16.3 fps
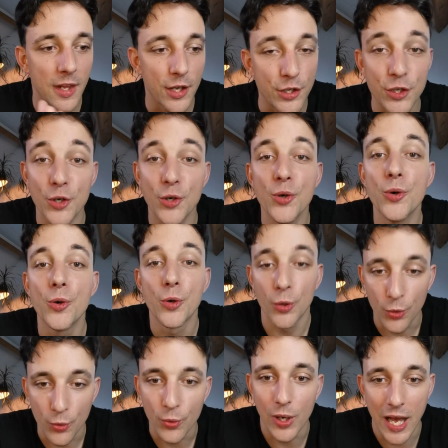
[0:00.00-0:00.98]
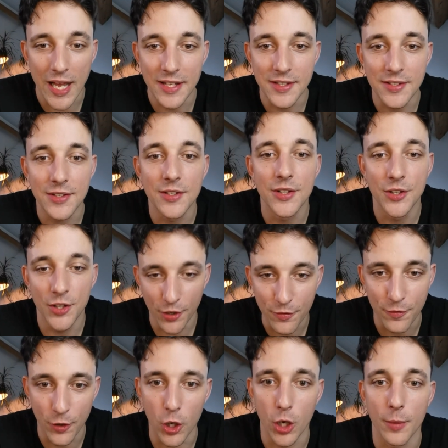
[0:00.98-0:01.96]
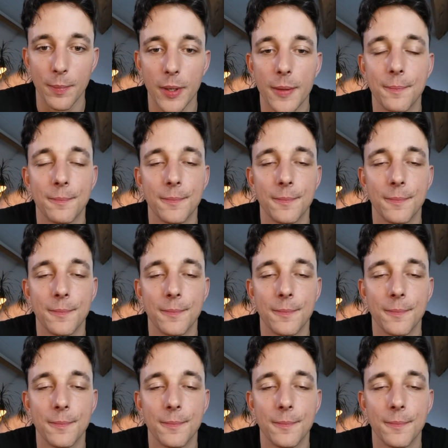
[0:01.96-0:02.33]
you write the verb.